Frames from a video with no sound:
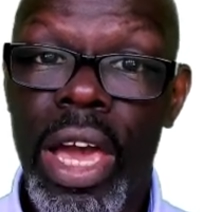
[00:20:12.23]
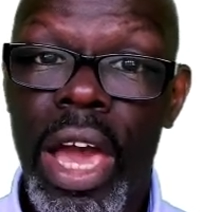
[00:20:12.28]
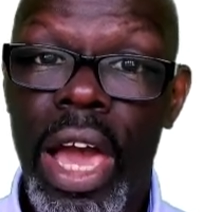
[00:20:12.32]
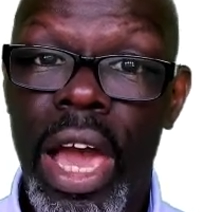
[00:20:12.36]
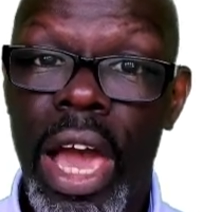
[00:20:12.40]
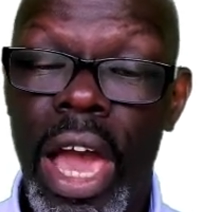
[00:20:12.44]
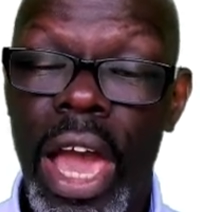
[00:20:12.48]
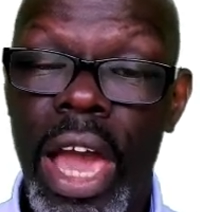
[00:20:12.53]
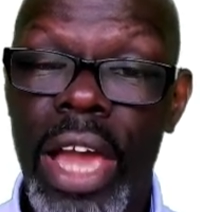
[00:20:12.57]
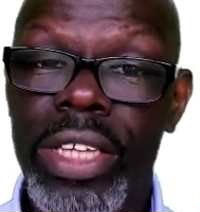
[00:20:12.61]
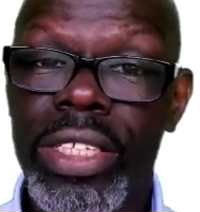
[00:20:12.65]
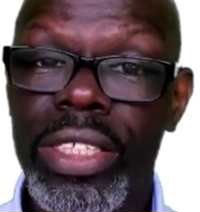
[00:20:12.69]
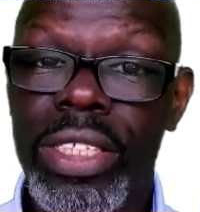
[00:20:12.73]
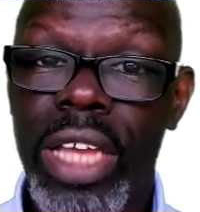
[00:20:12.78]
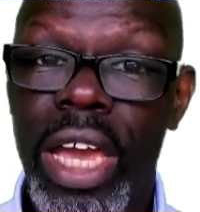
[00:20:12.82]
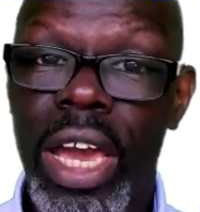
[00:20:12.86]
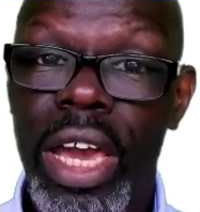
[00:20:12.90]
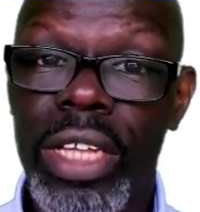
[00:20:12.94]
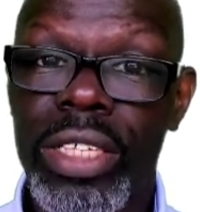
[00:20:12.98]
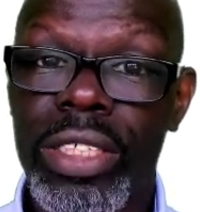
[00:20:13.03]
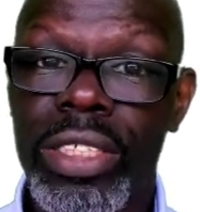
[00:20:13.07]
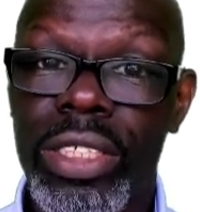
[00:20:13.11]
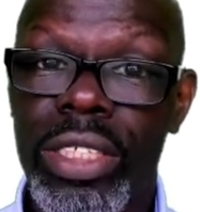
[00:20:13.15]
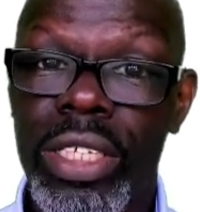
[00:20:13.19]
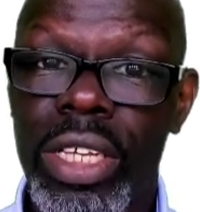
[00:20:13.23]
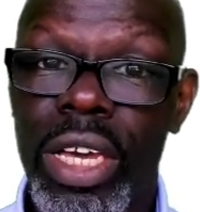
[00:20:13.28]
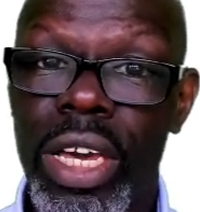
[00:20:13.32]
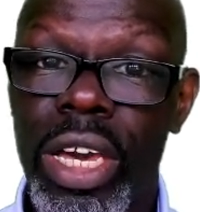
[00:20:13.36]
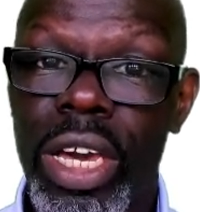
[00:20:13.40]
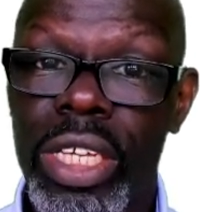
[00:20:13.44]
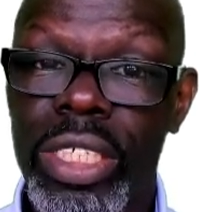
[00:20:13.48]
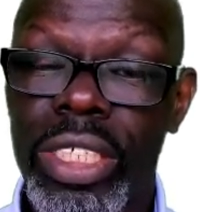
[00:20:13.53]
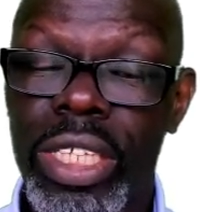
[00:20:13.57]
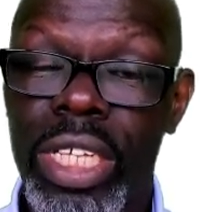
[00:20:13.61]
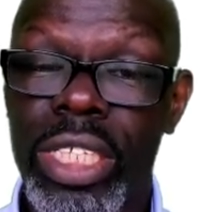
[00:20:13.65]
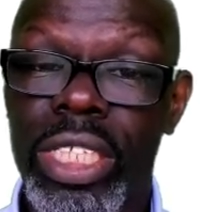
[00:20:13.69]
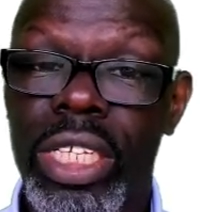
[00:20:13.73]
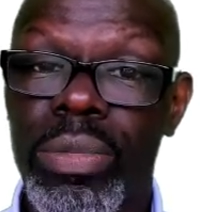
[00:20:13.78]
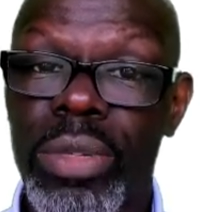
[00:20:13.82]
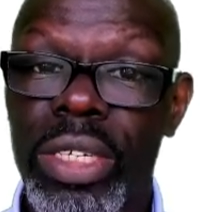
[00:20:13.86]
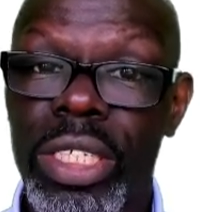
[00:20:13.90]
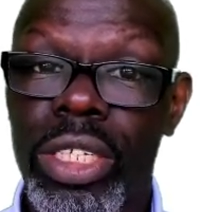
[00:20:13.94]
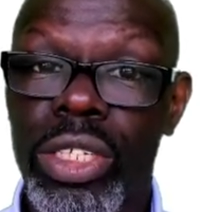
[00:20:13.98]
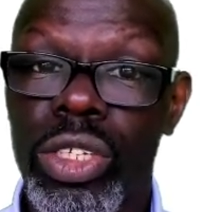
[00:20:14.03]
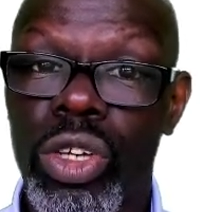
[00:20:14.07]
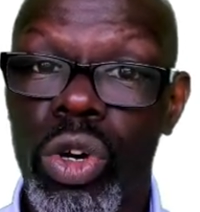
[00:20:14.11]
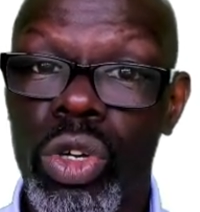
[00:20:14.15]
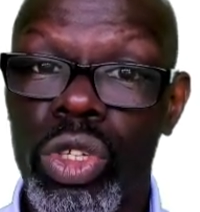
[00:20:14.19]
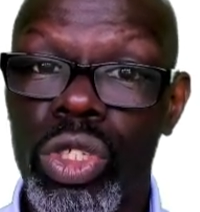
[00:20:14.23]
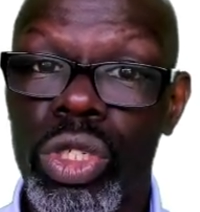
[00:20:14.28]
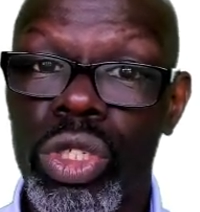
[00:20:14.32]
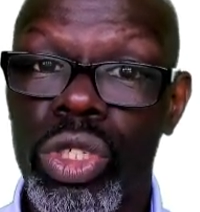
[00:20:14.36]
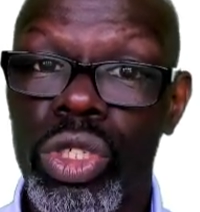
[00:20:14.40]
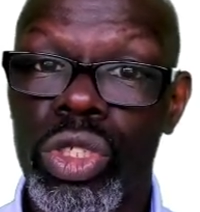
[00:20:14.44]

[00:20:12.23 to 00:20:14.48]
as that centimeter got